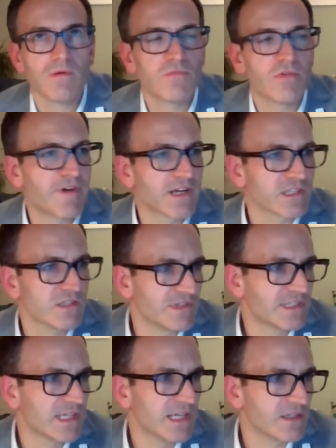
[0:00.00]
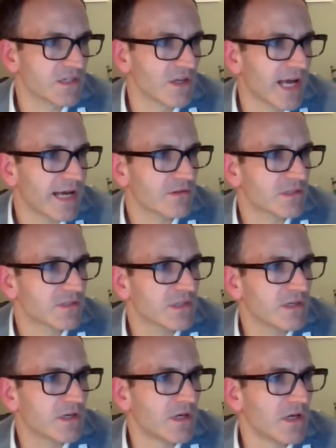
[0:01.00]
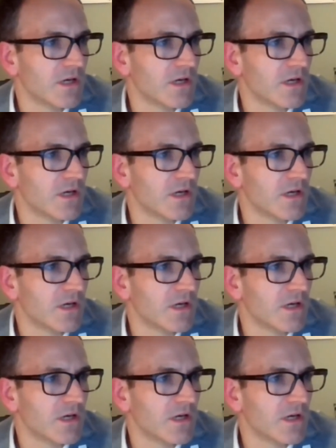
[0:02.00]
professional resilience? How does the